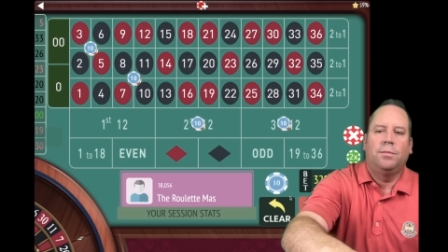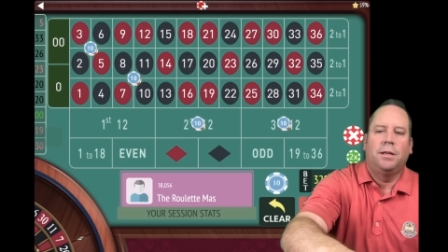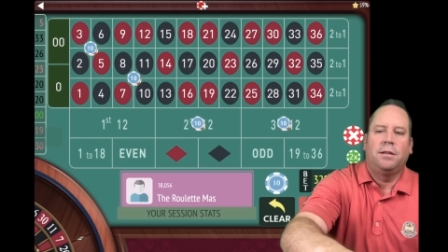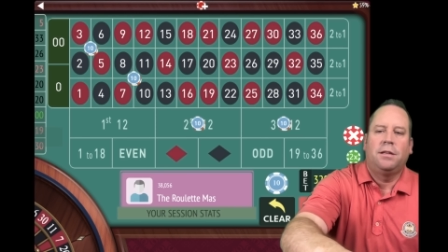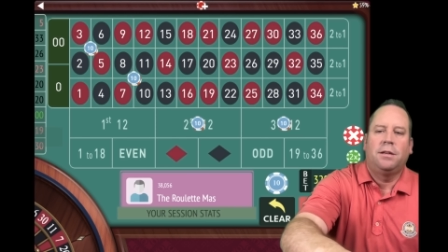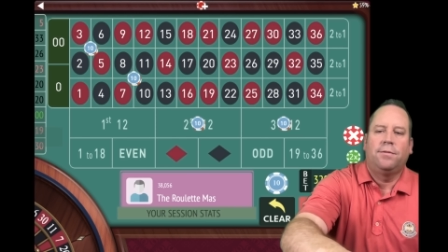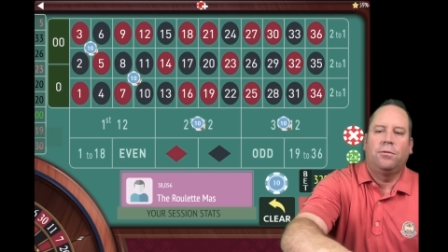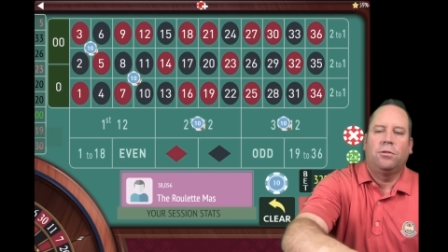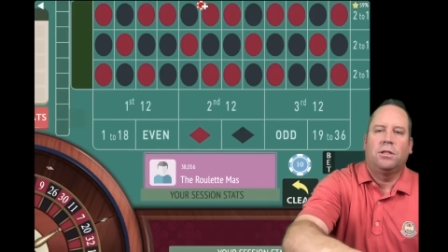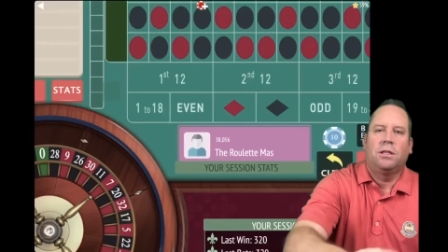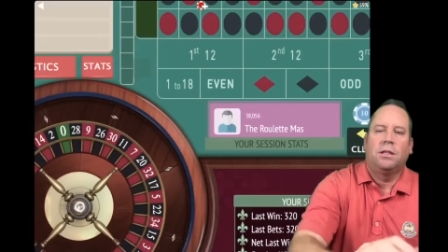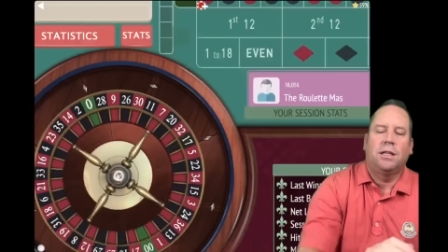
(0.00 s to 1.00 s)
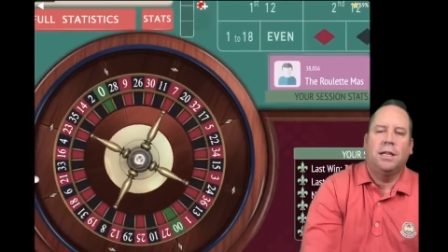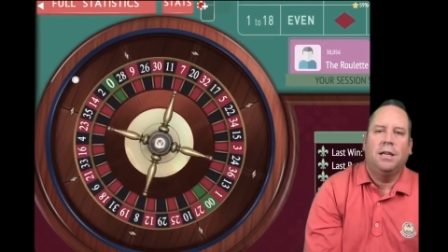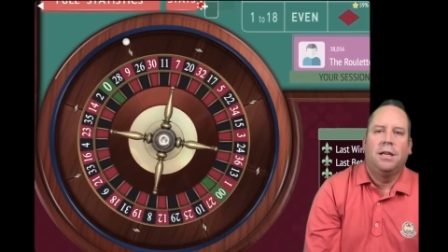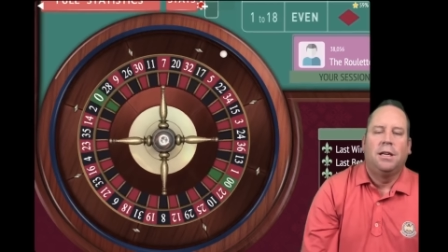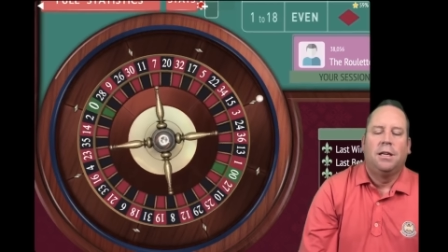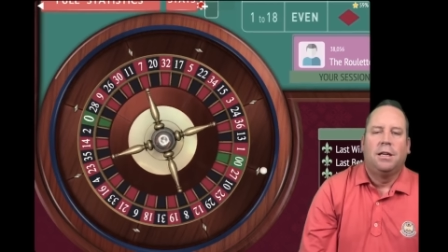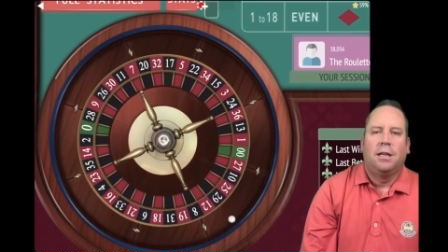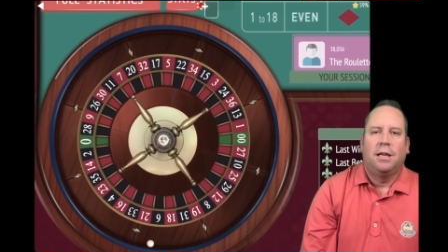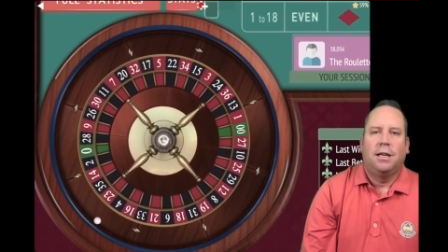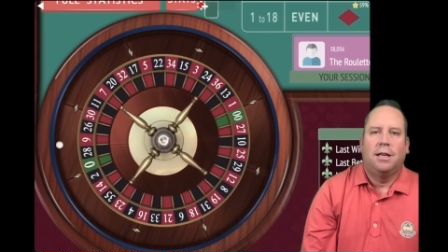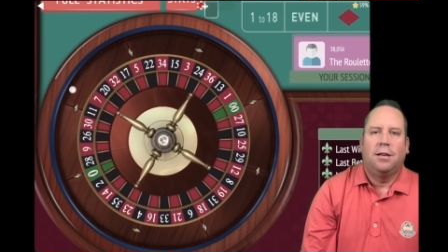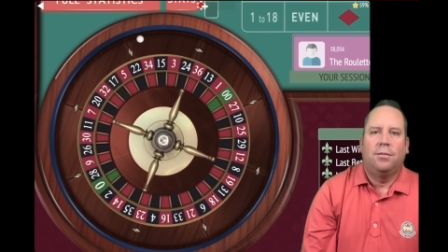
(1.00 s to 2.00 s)
But uh, fortunately,
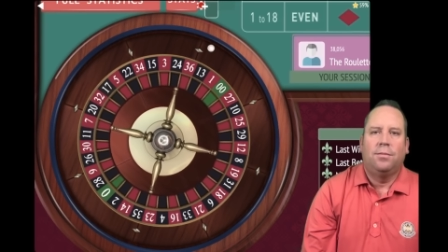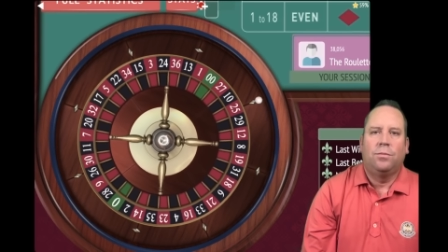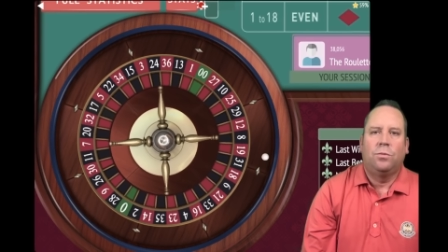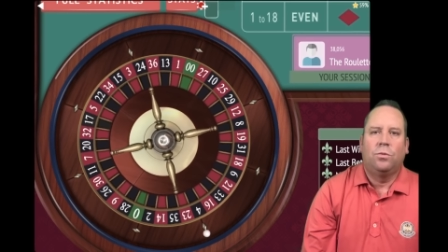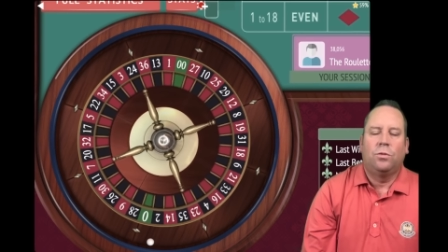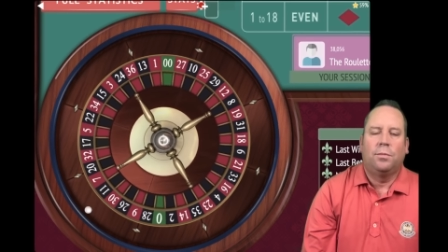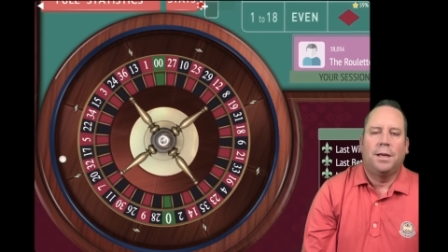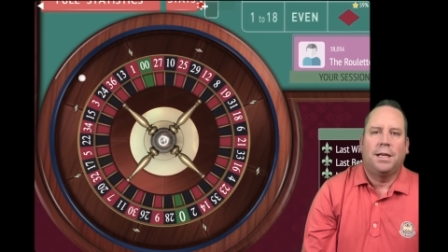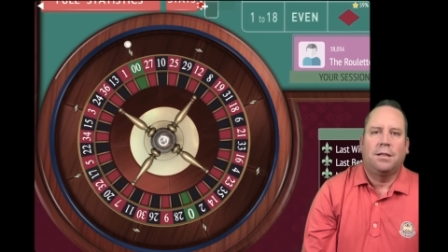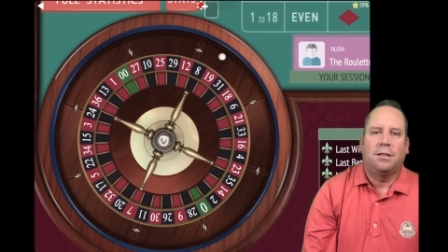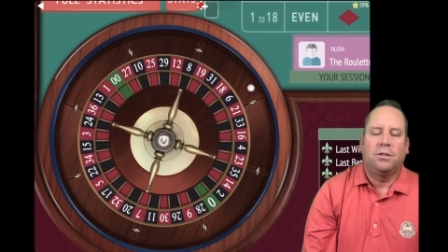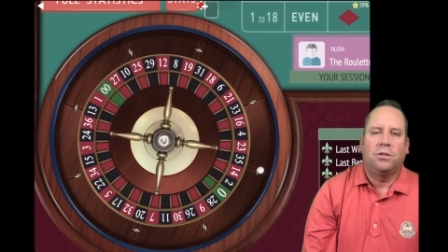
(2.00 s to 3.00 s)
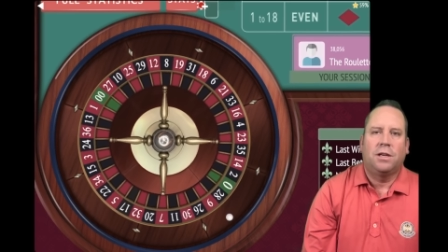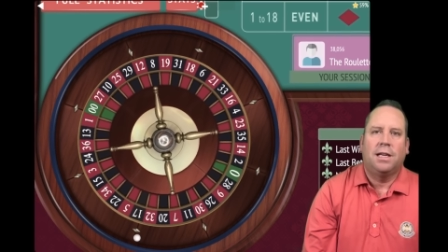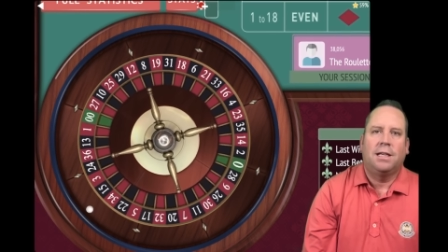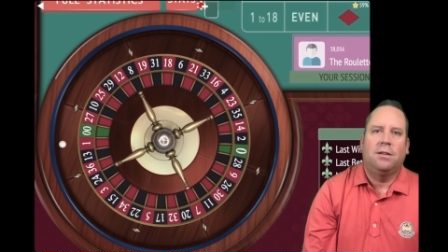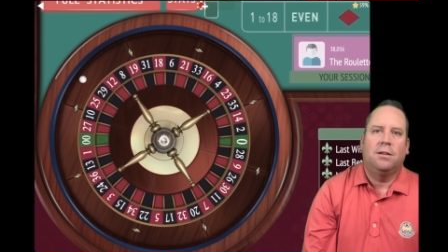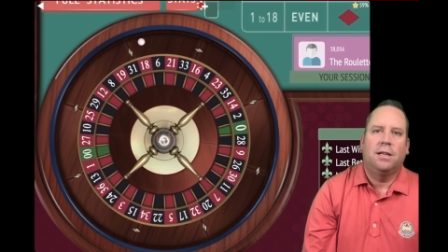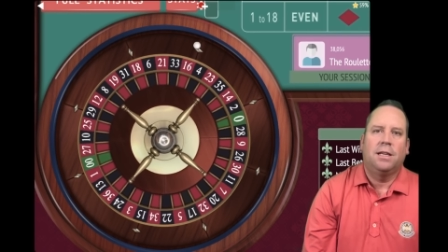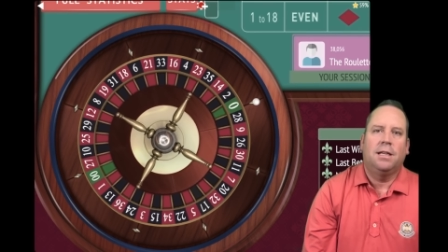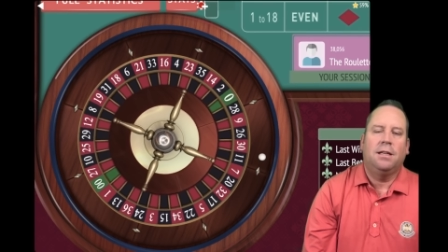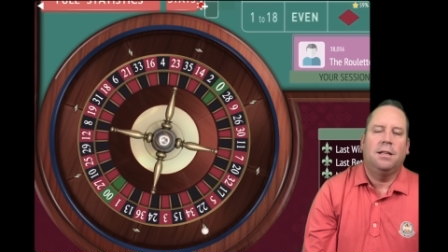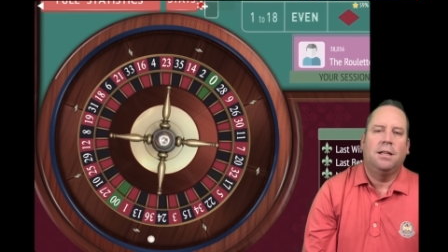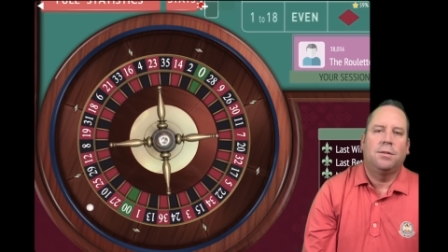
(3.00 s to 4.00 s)
um, we're back on track here again,
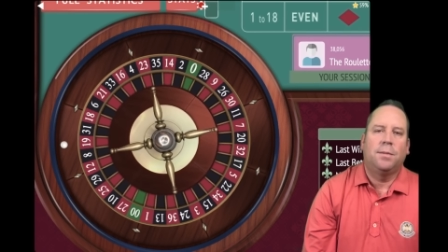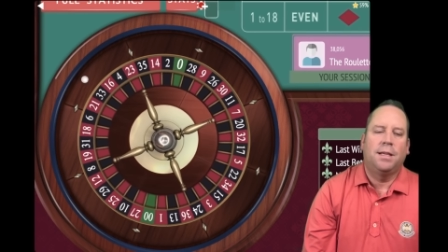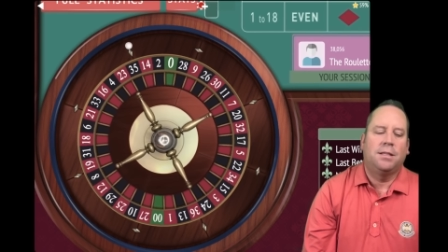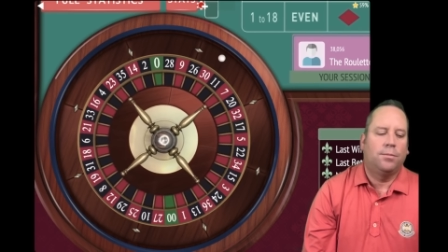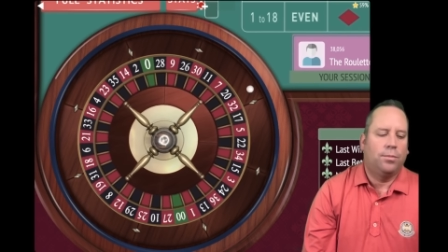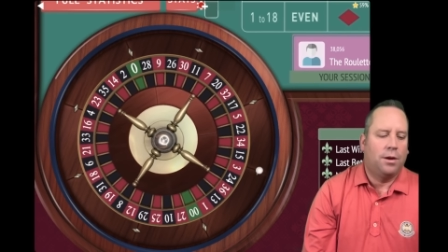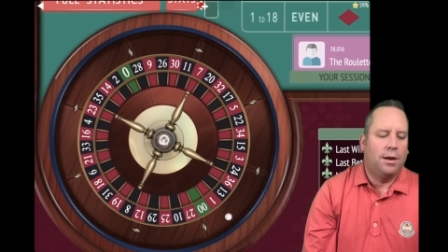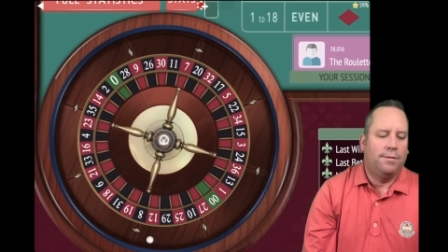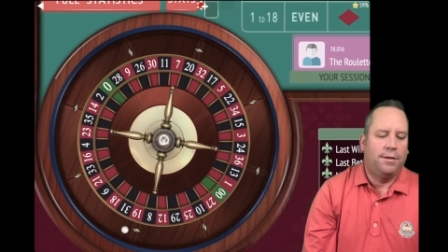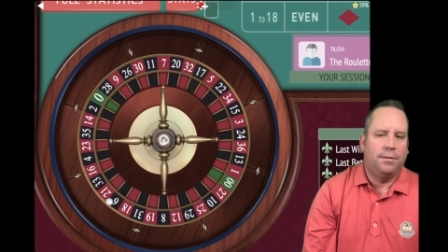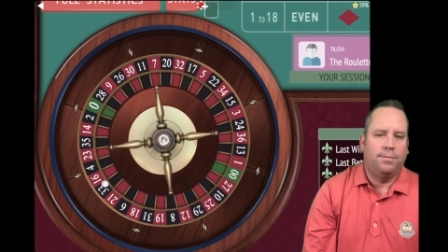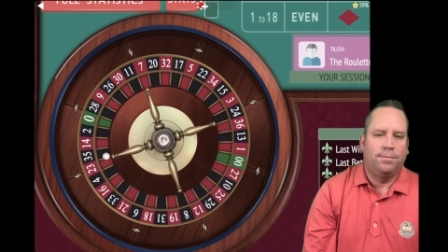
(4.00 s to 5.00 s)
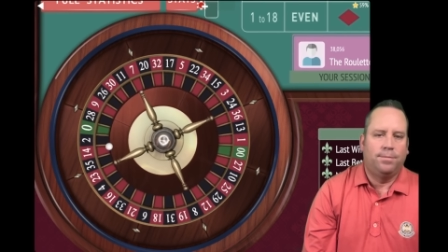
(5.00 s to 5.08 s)
and let's make some profit.